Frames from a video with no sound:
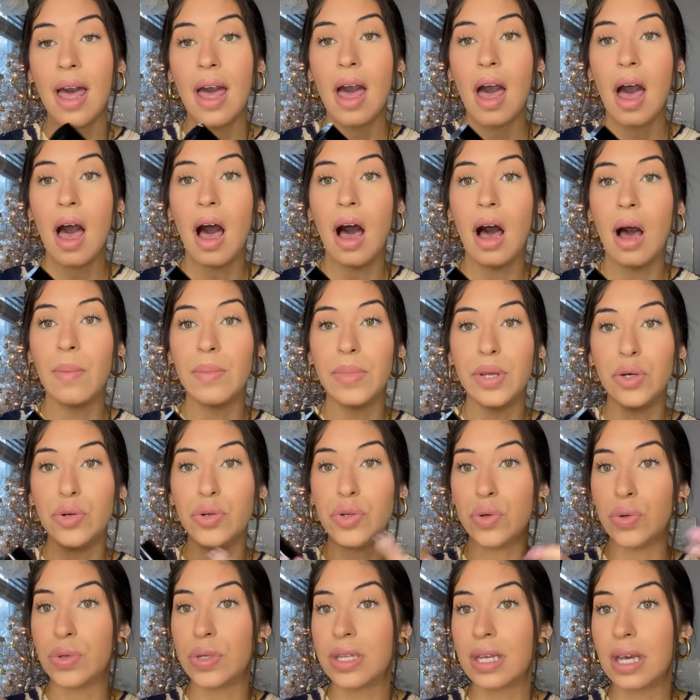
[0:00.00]
You
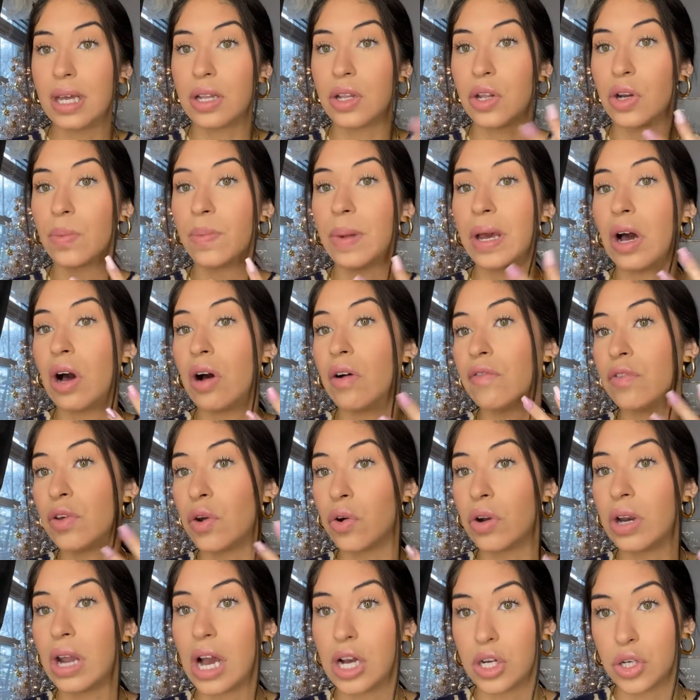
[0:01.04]
do see a little bit of
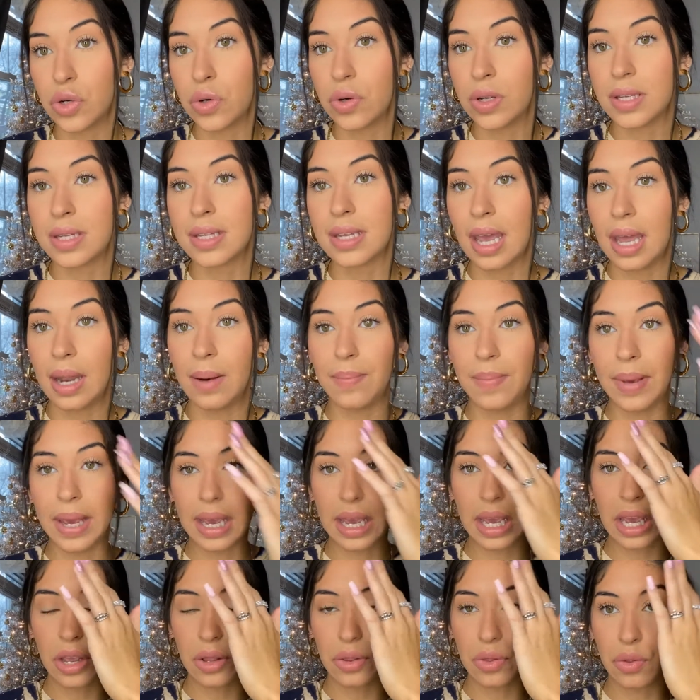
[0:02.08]
your natural skin
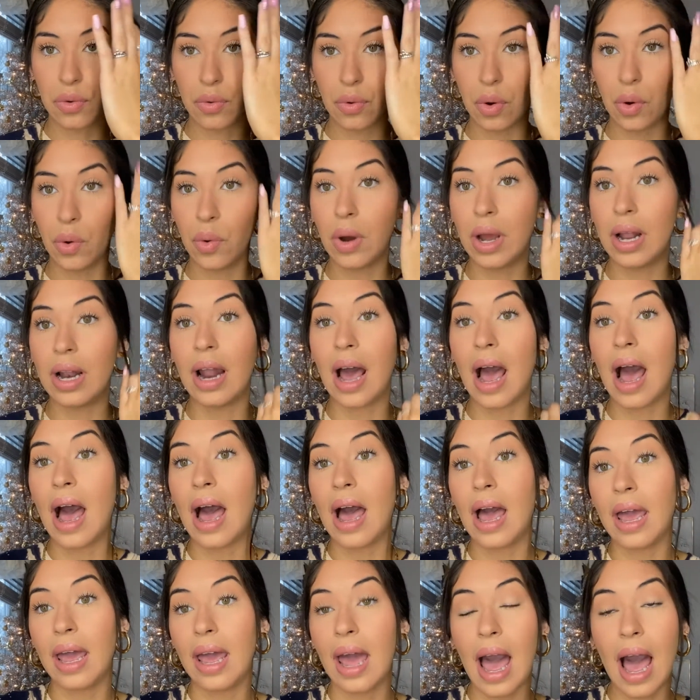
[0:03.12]
peeking through, and
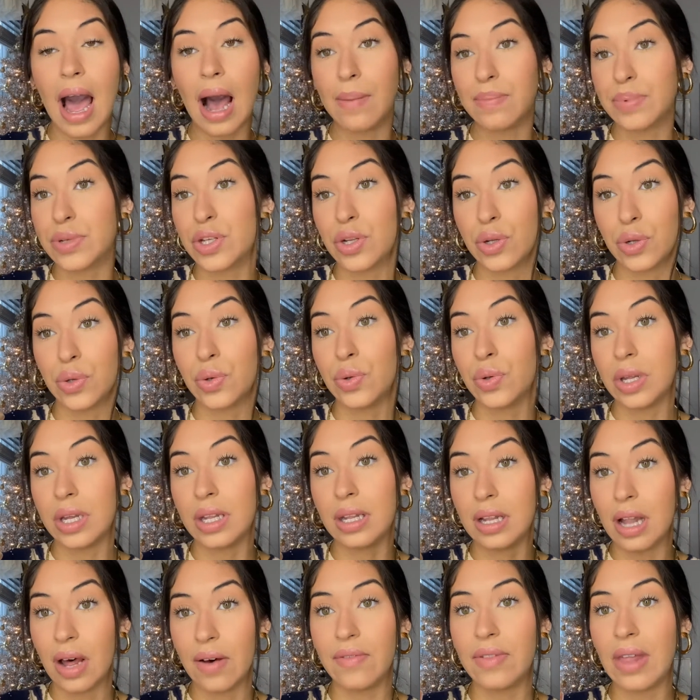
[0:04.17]
I absolutely
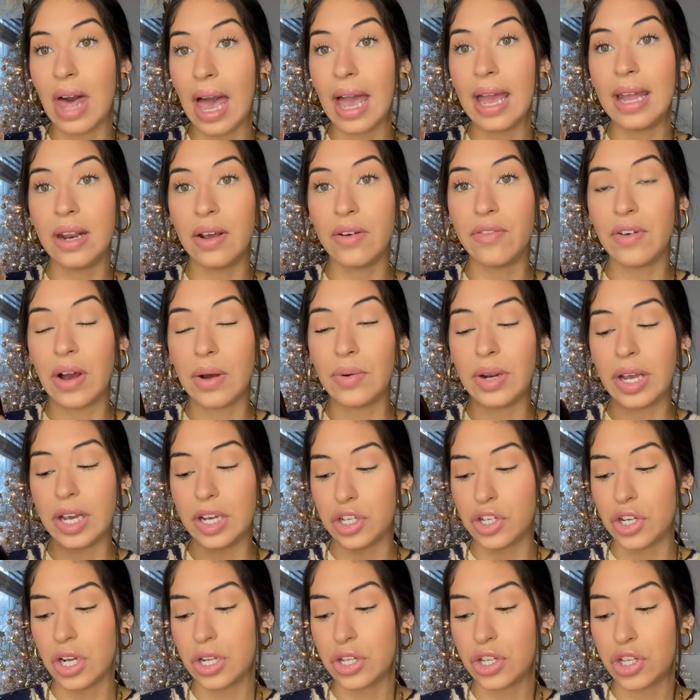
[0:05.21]
love that in a
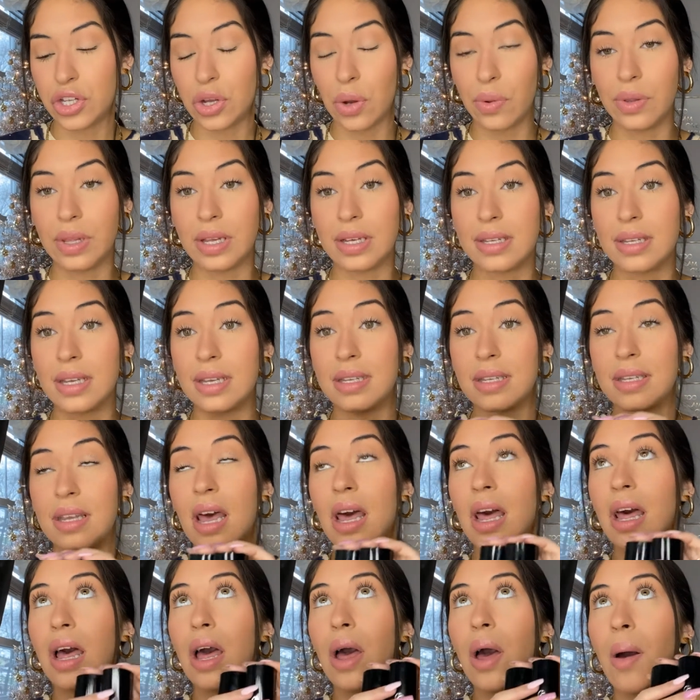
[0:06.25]
foundation. So this is
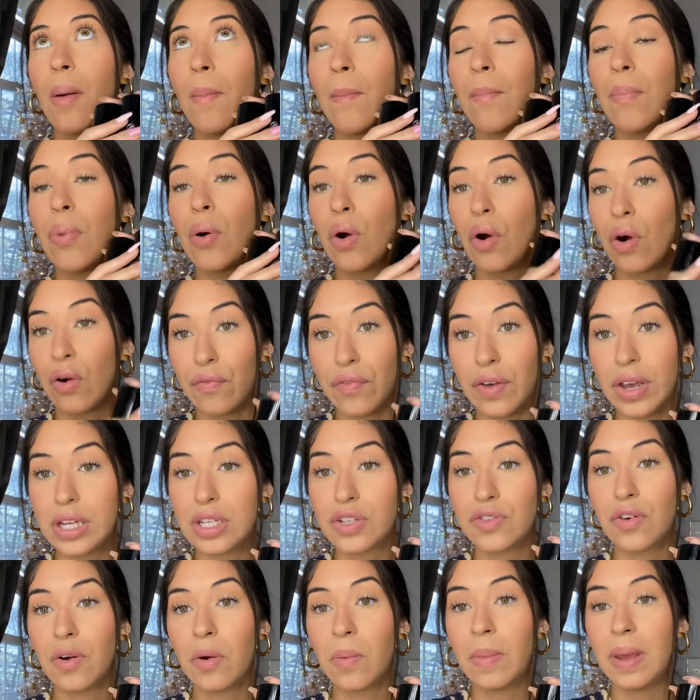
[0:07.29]
perfect
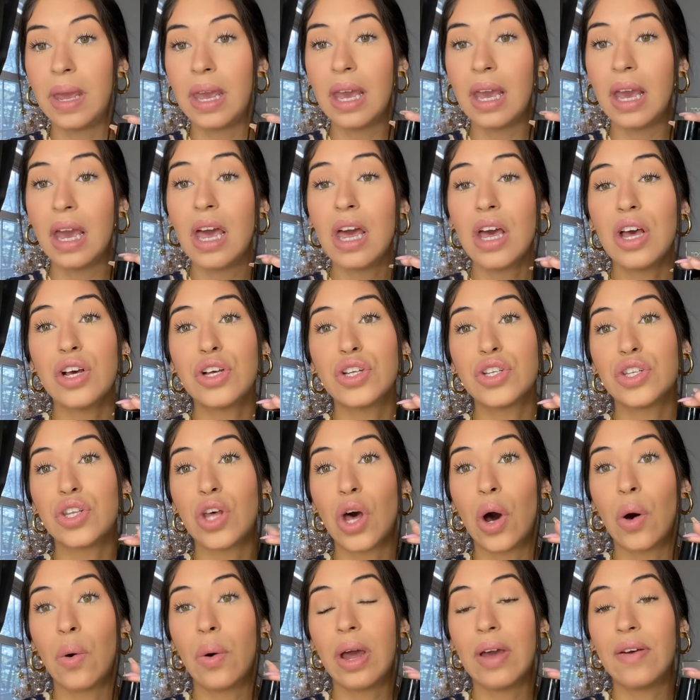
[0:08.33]
for me.
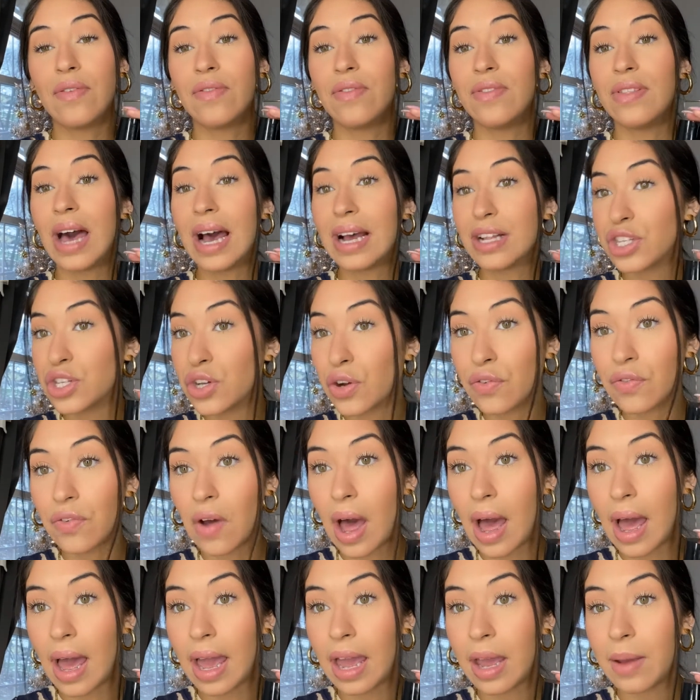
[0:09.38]
So if that's your
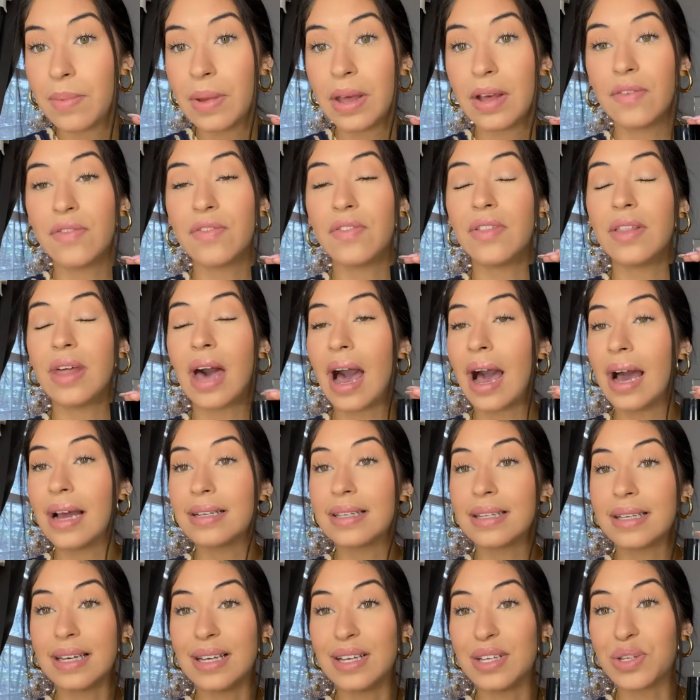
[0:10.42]
vibe, if
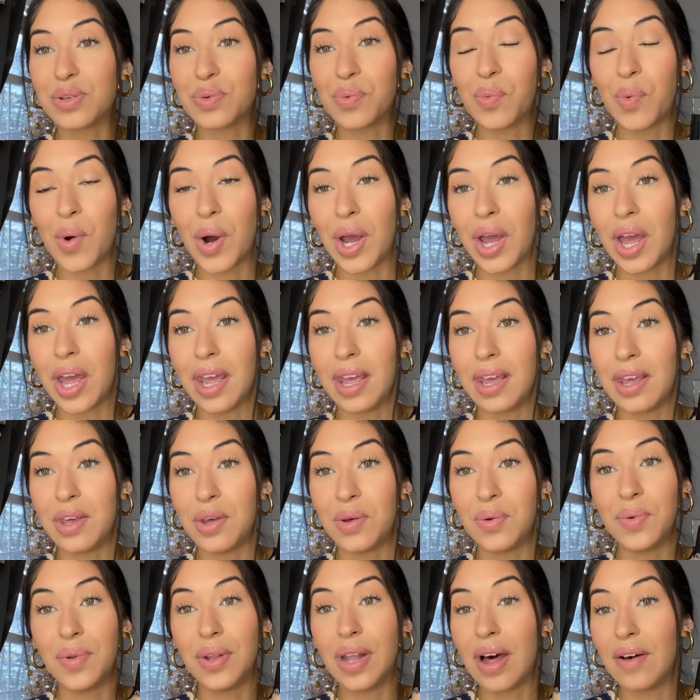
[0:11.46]
that is what
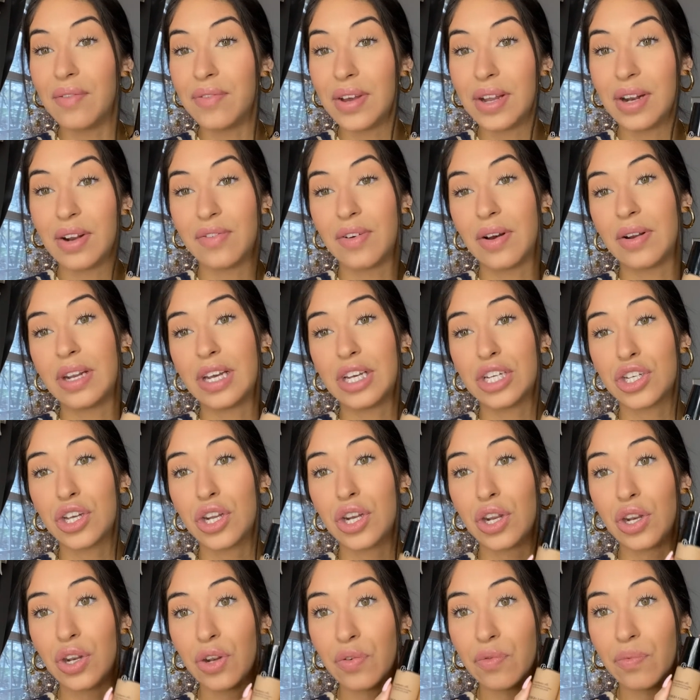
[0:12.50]
you love in a
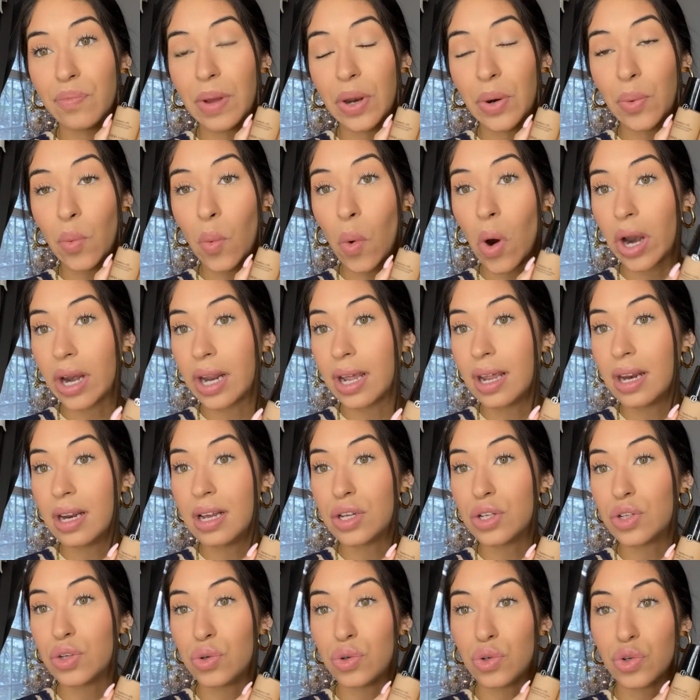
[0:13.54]
foundation and you've been
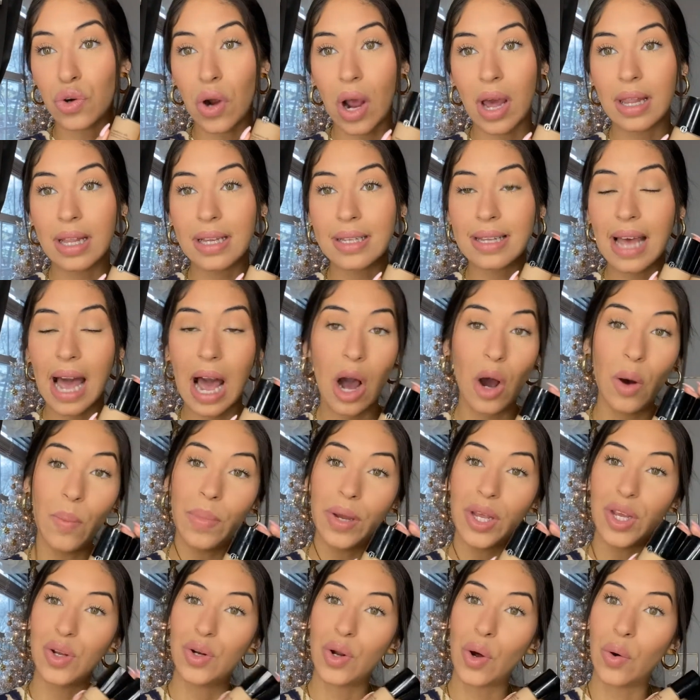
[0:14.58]
wanting to try this out,
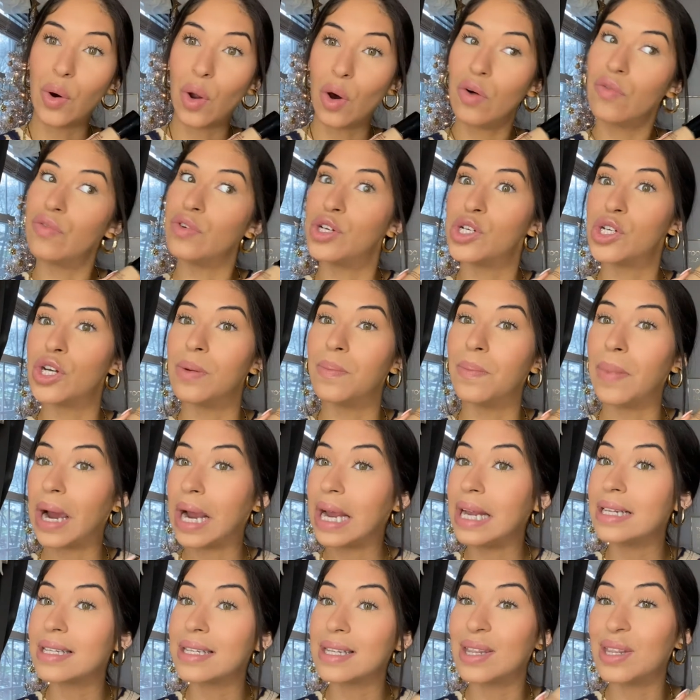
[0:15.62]
but you don't know if you should
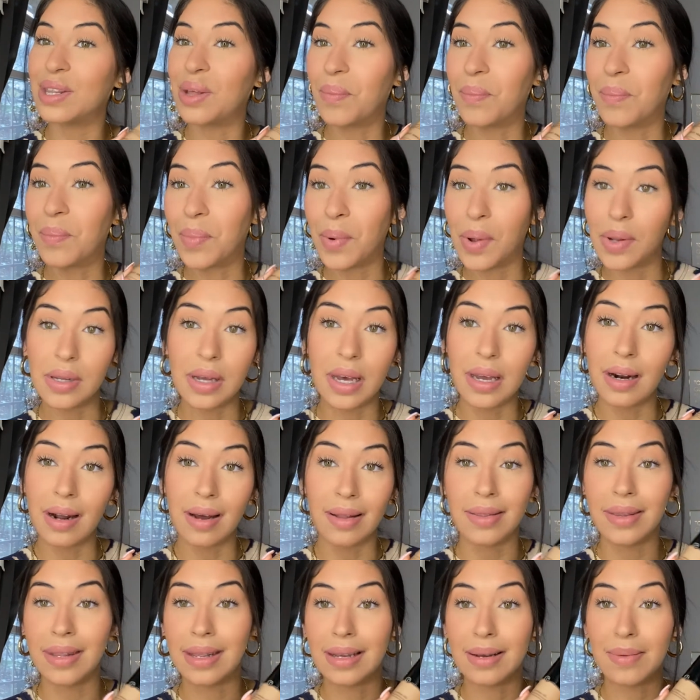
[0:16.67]
bite the bullet
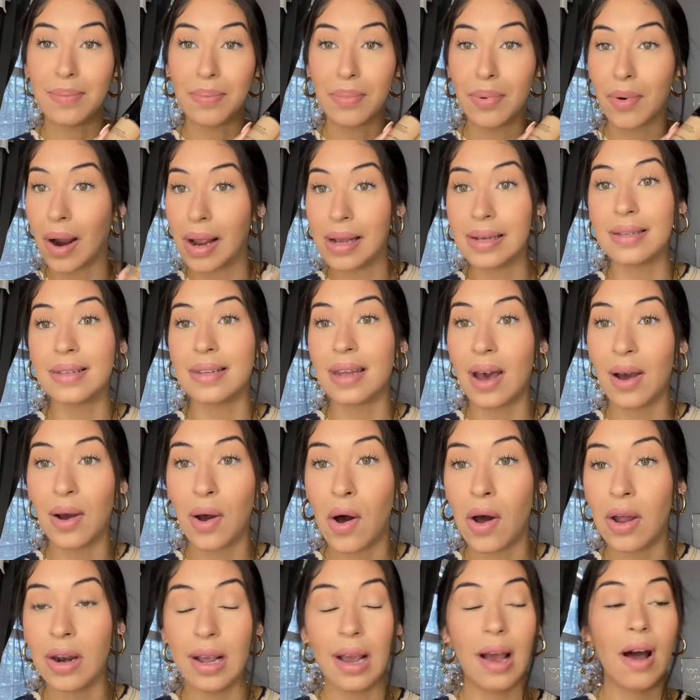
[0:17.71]
on the price tag
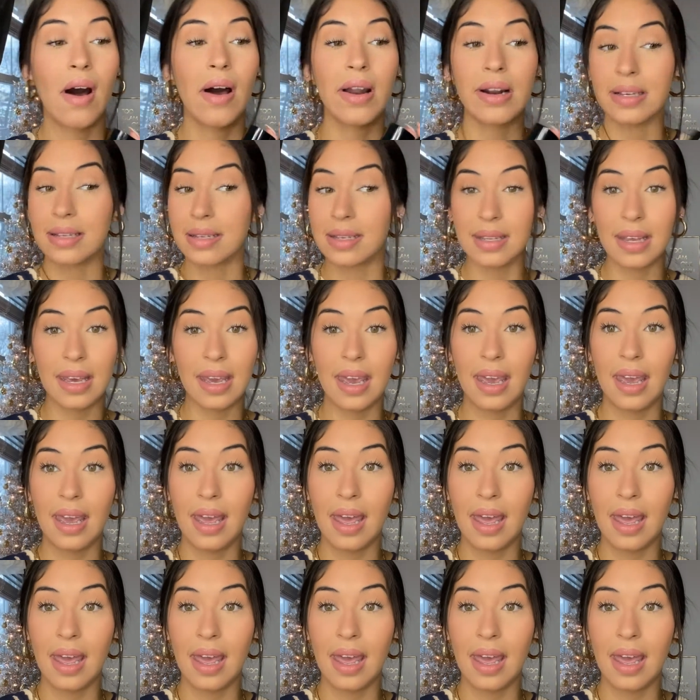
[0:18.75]
on it, honestly,